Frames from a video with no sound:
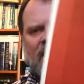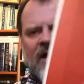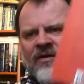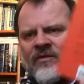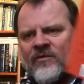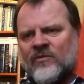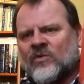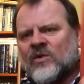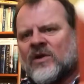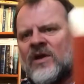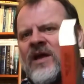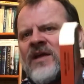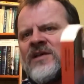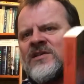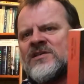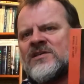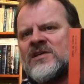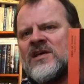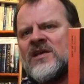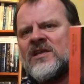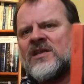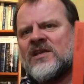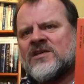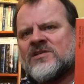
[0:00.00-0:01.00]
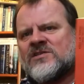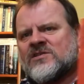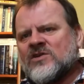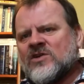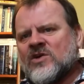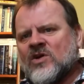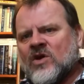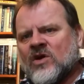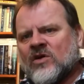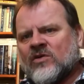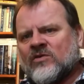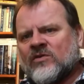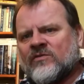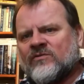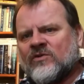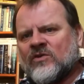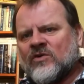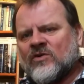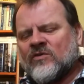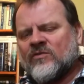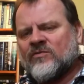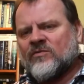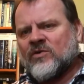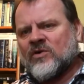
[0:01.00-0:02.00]
When I see these New York
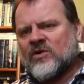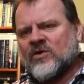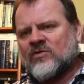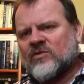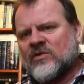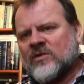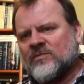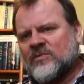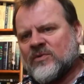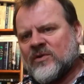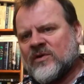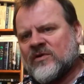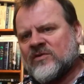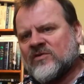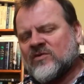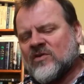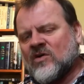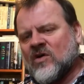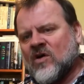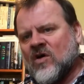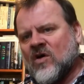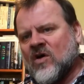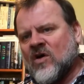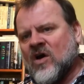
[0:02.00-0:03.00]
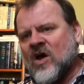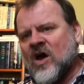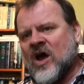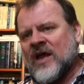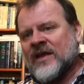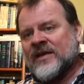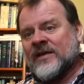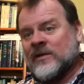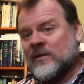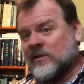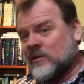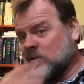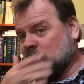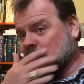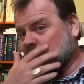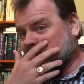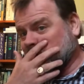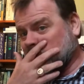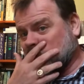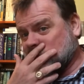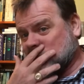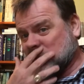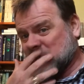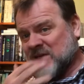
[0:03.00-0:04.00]
Review of Book reprints on
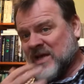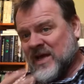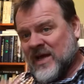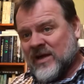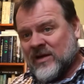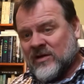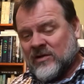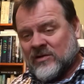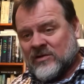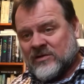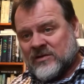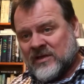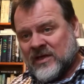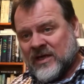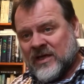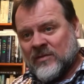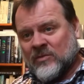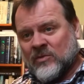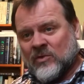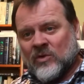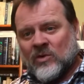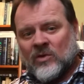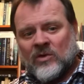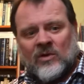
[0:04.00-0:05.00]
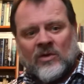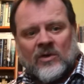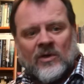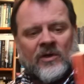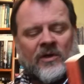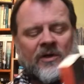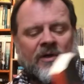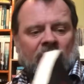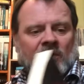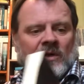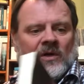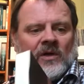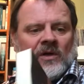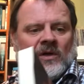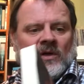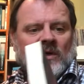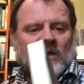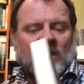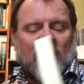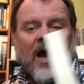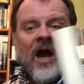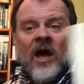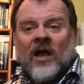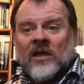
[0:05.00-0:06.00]
a sale table,
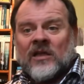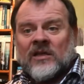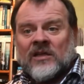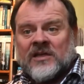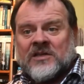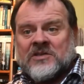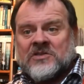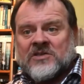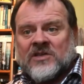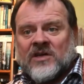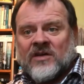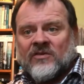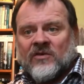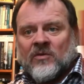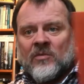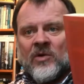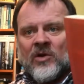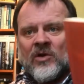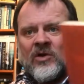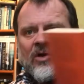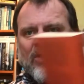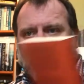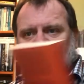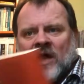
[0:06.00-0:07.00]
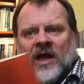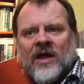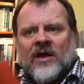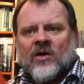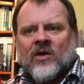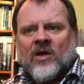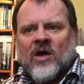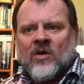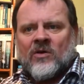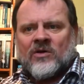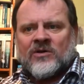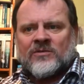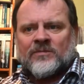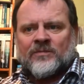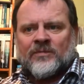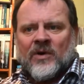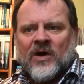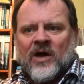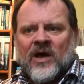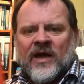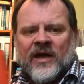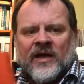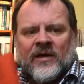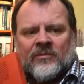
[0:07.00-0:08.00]
I'll at least give them a look. I don't always
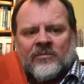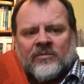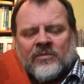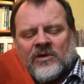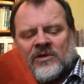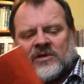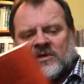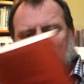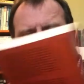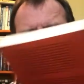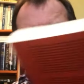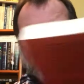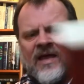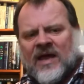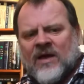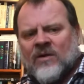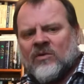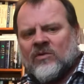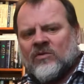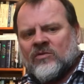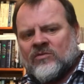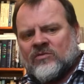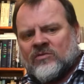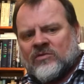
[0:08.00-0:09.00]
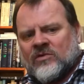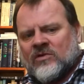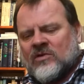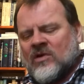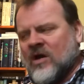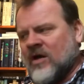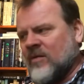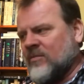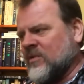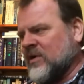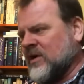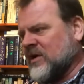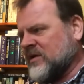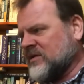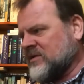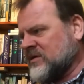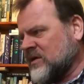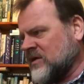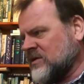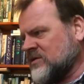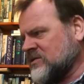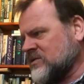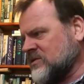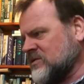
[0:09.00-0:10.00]
buy them, but that one caught my
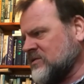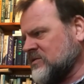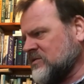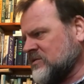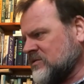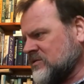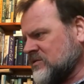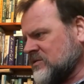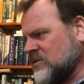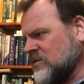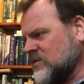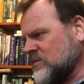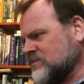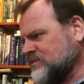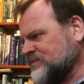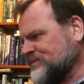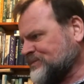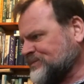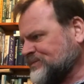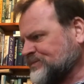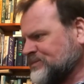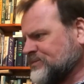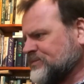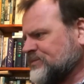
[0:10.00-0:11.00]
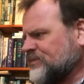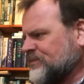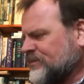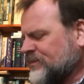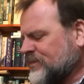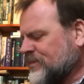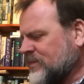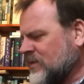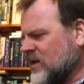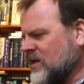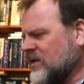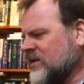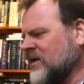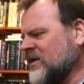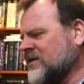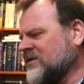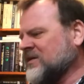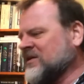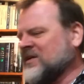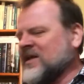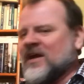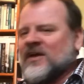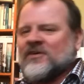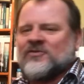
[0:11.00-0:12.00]
attention. So, and then the
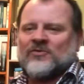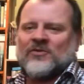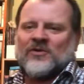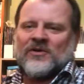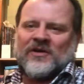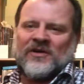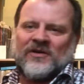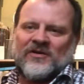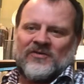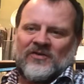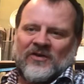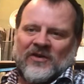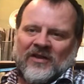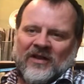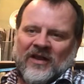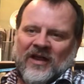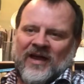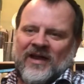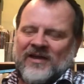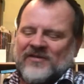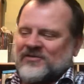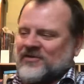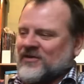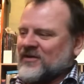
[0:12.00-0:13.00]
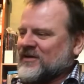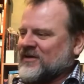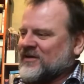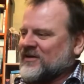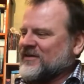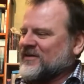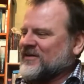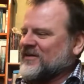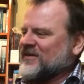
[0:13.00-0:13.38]
next one here is a classic.